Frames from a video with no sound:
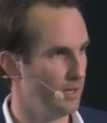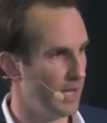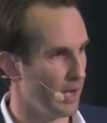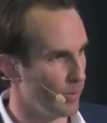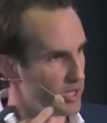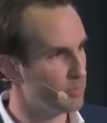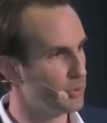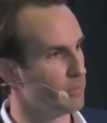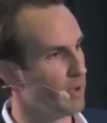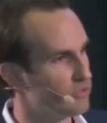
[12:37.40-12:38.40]
And when you
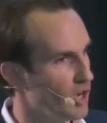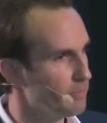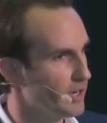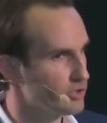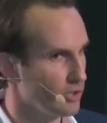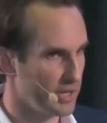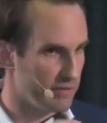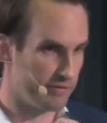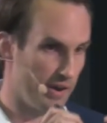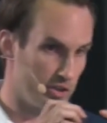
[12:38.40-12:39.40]
put them on top, there's only a
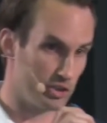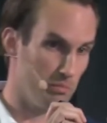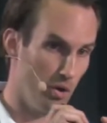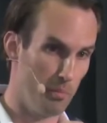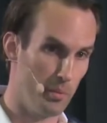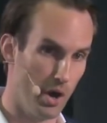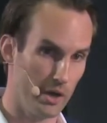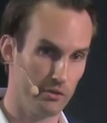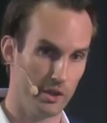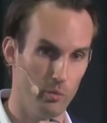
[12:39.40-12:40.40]
very small
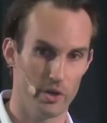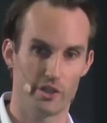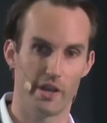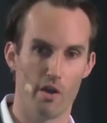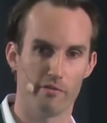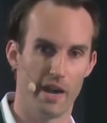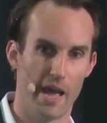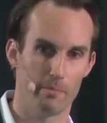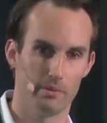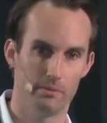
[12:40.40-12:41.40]
part in which they
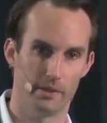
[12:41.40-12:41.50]
overlap.